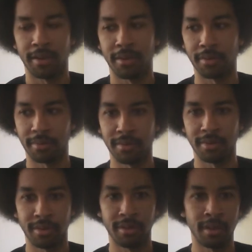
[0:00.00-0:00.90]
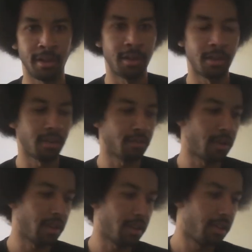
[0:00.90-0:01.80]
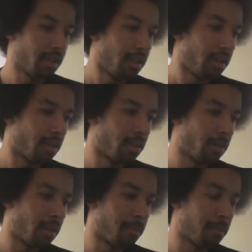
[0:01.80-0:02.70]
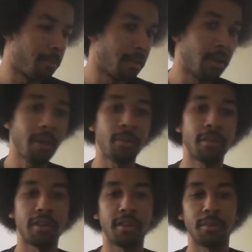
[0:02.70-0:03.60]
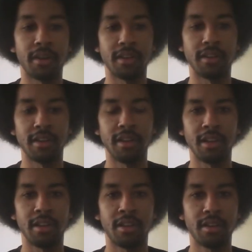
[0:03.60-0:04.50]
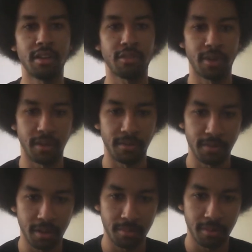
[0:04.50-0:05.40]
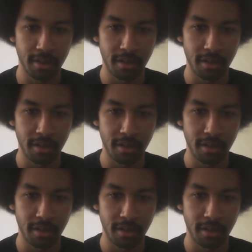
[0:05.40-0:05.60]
I don't know. Longest running, or oh, that was another one I did. Yeah, longest running film.